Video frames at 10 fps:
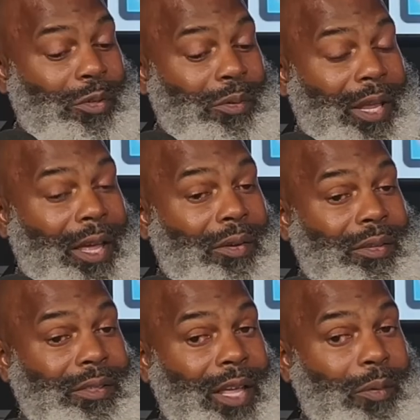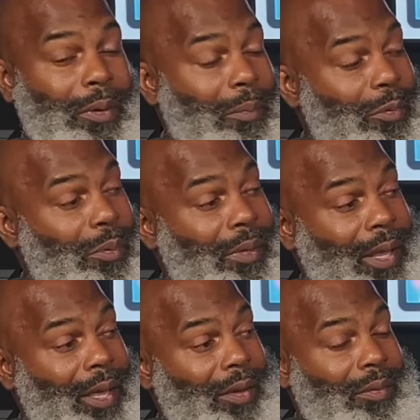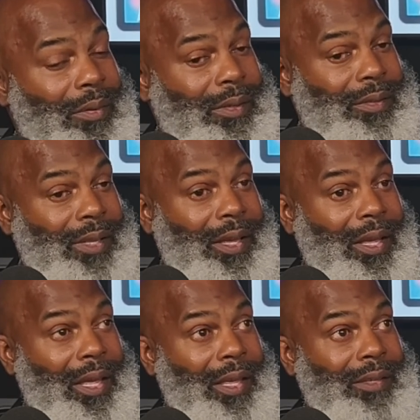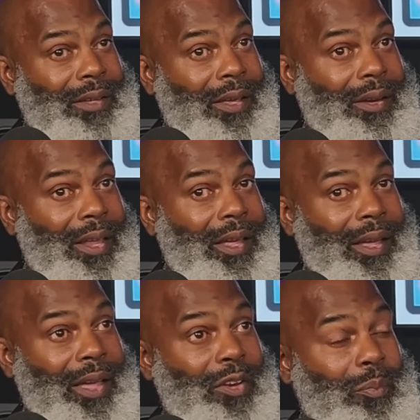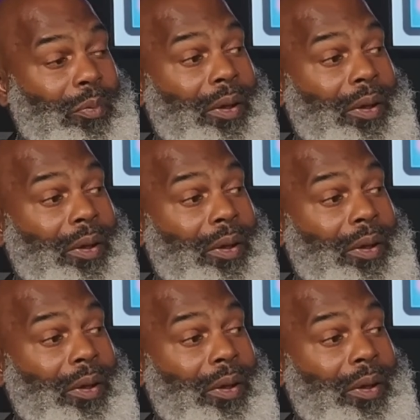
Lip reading: So now it's like what I'm doing now is like it's kind of like I got to